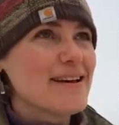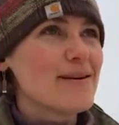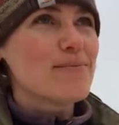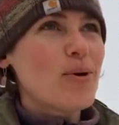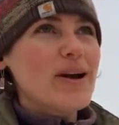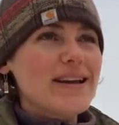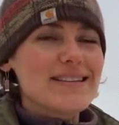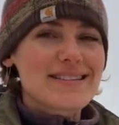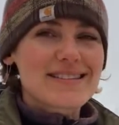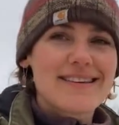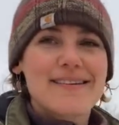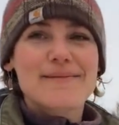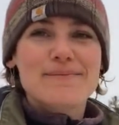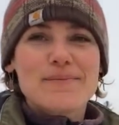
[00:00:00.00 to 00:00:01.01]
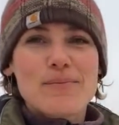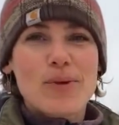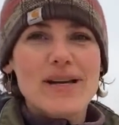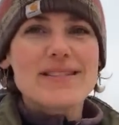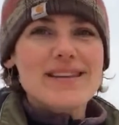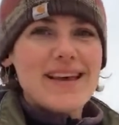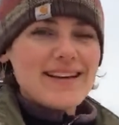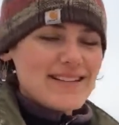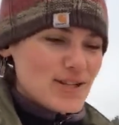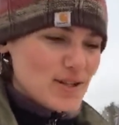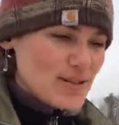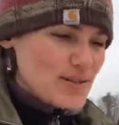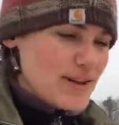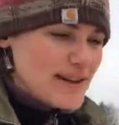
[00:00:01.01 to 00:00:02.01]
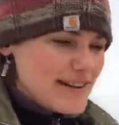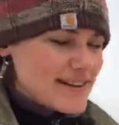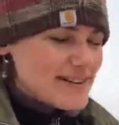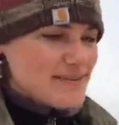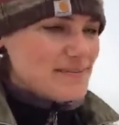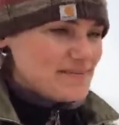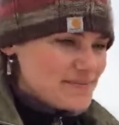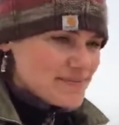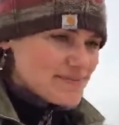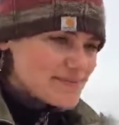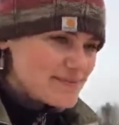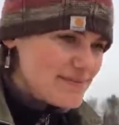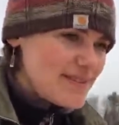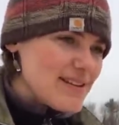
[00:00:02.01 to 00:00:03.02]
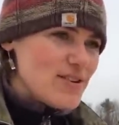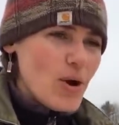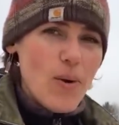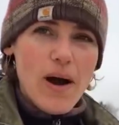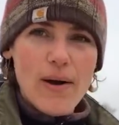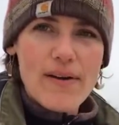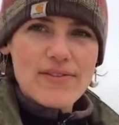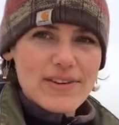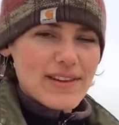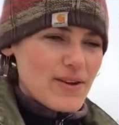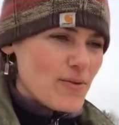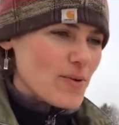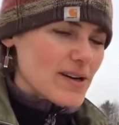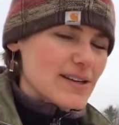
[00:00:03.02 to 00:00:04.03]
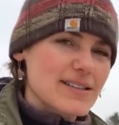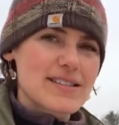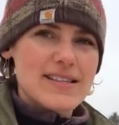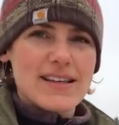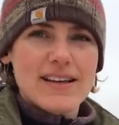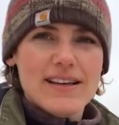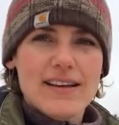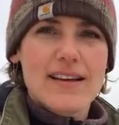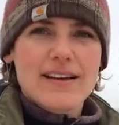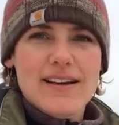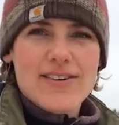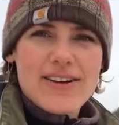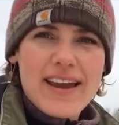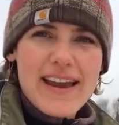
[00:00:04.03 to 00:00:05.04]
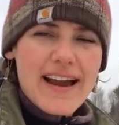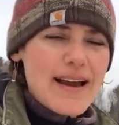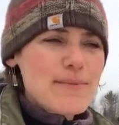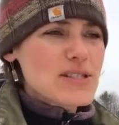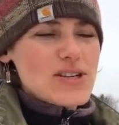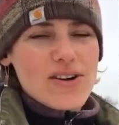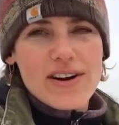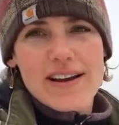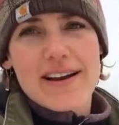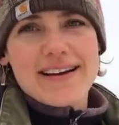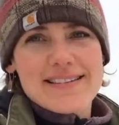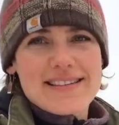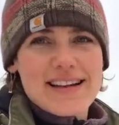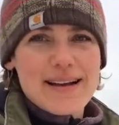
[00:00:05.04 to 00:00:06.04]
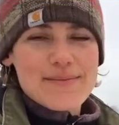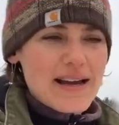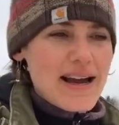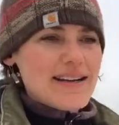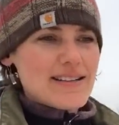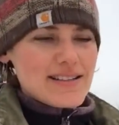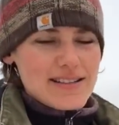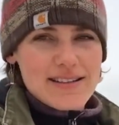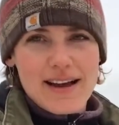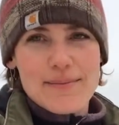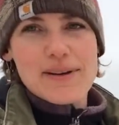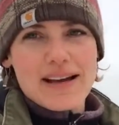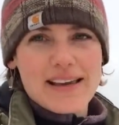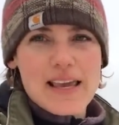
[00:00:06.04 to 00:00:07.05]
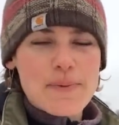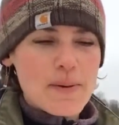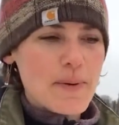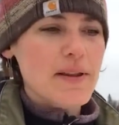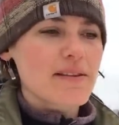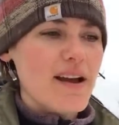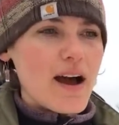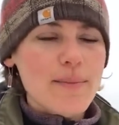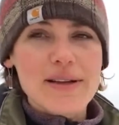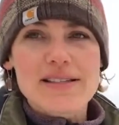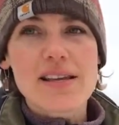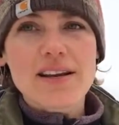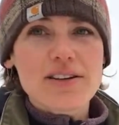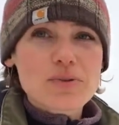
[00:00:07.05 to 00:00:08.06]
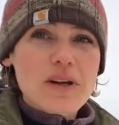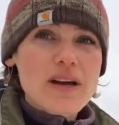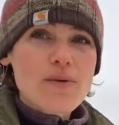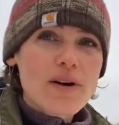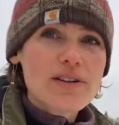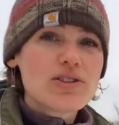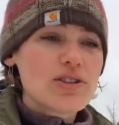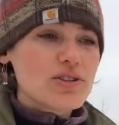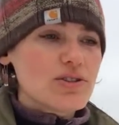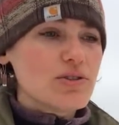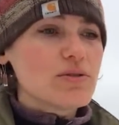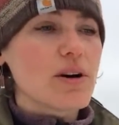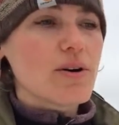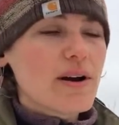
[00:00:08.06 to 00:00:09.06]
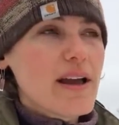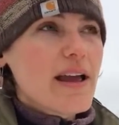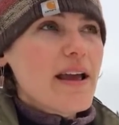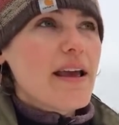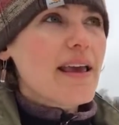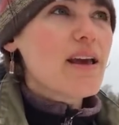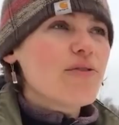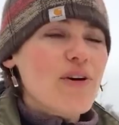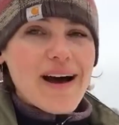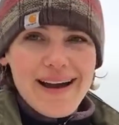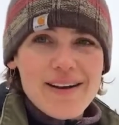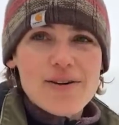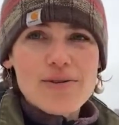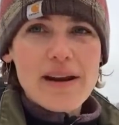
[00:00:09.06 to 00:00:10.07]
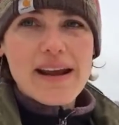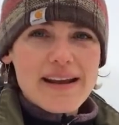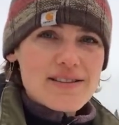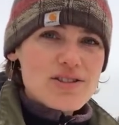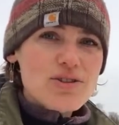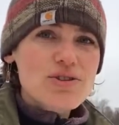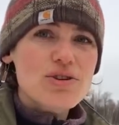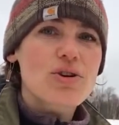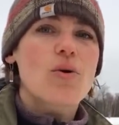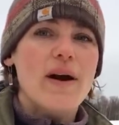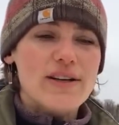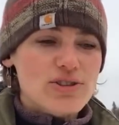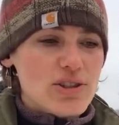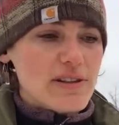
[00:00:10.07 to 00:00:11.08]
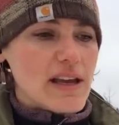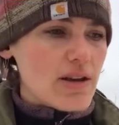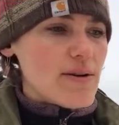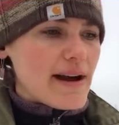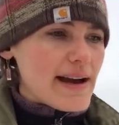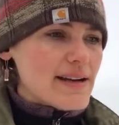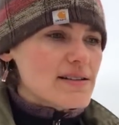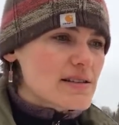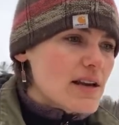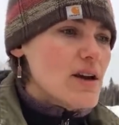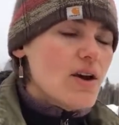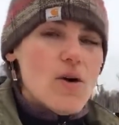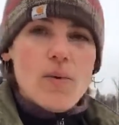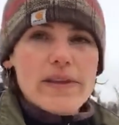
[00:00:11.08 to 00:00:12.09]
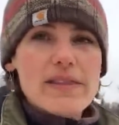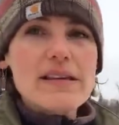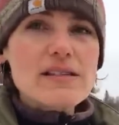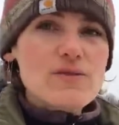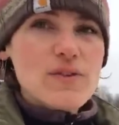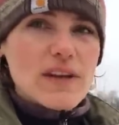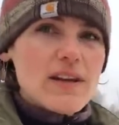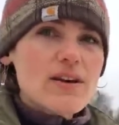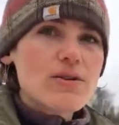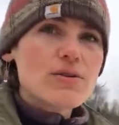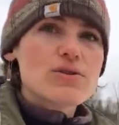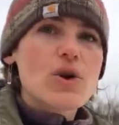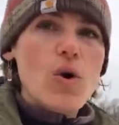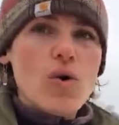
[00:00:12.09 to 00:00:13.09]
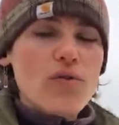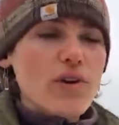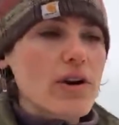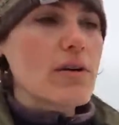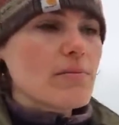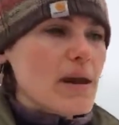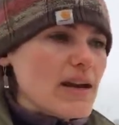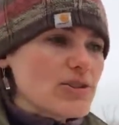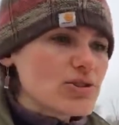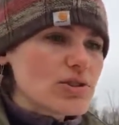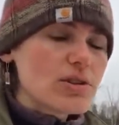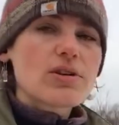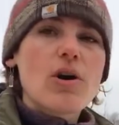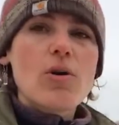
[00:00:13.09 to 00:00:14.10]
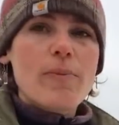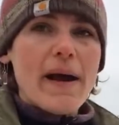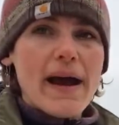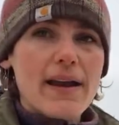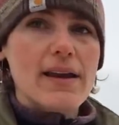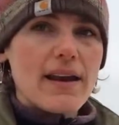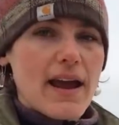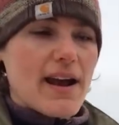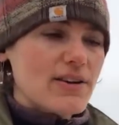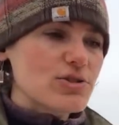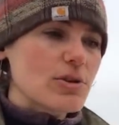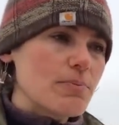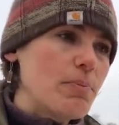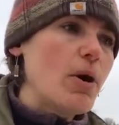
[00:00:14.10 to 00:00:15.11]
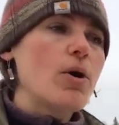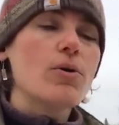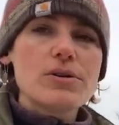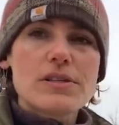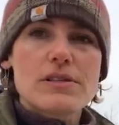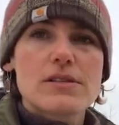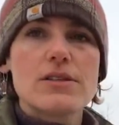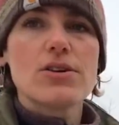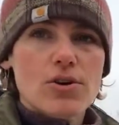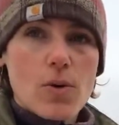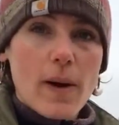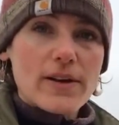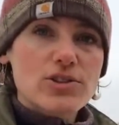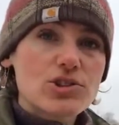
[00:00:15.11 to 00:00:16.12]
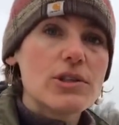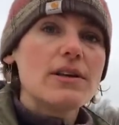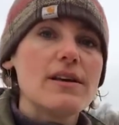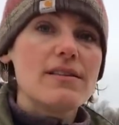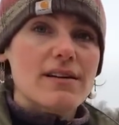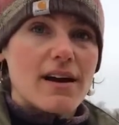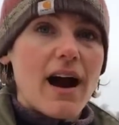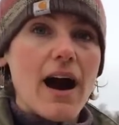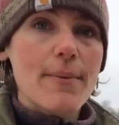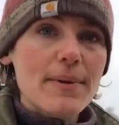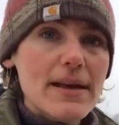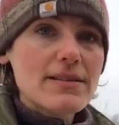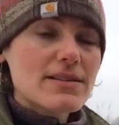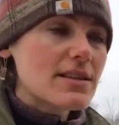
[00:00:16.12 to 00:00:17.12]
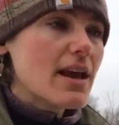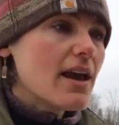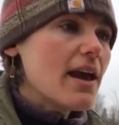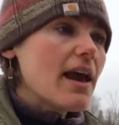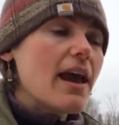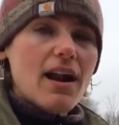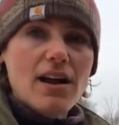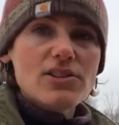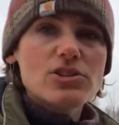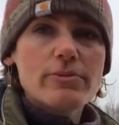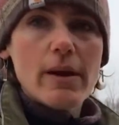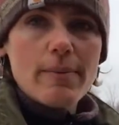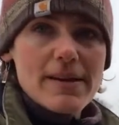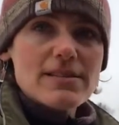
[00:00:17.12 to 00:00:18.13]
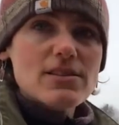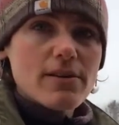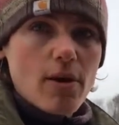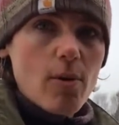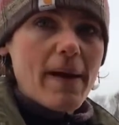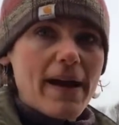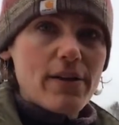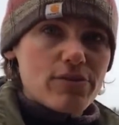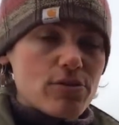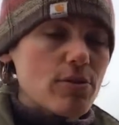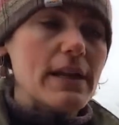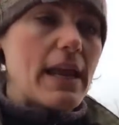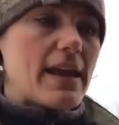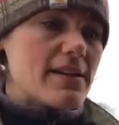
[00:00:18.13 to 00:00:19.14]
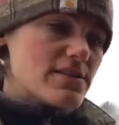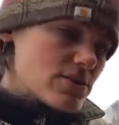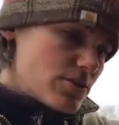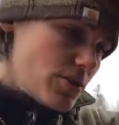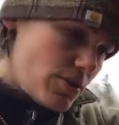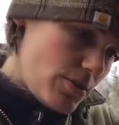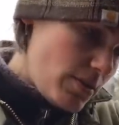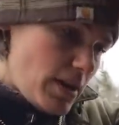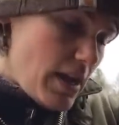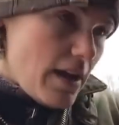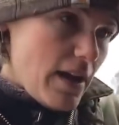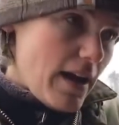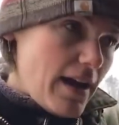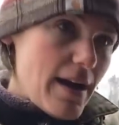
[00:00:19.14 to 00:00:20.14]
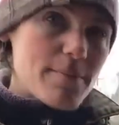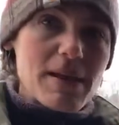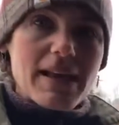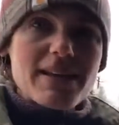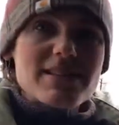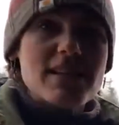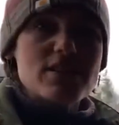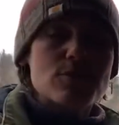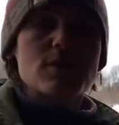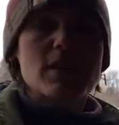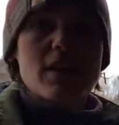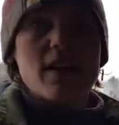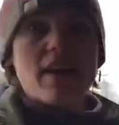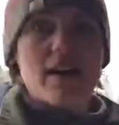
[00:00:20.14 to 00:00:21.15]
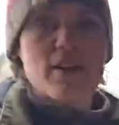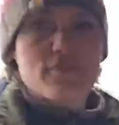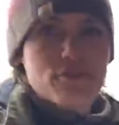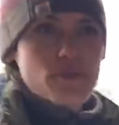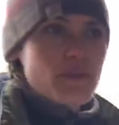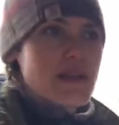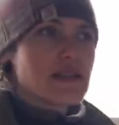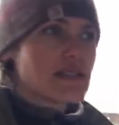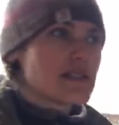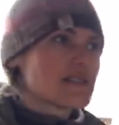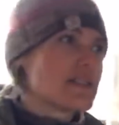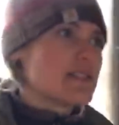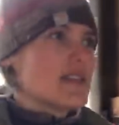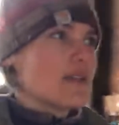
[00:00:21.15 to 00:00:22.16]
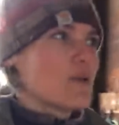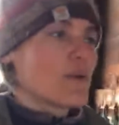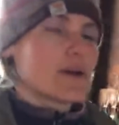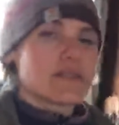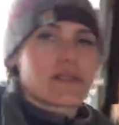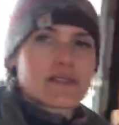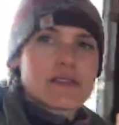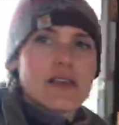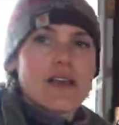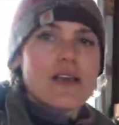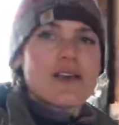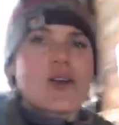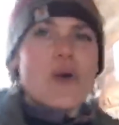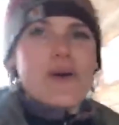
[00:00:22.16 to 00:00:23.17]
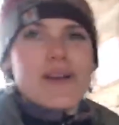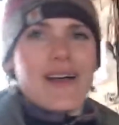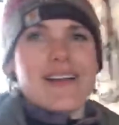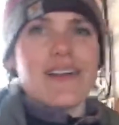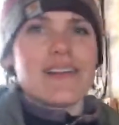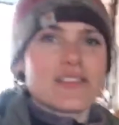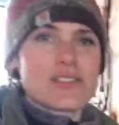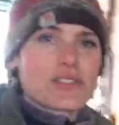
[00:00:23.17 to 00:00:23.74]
Boys to know how everything works. Okay, I'm sorry guys that I'm not keeping up on the comments. Here's what I want you to do though. If I don't answer your question that you asked, when this video is over, make sure to go back and actually post your question in the comments, and I'll do my best to go back through and answer you, because it's really hard for me to see what's going on the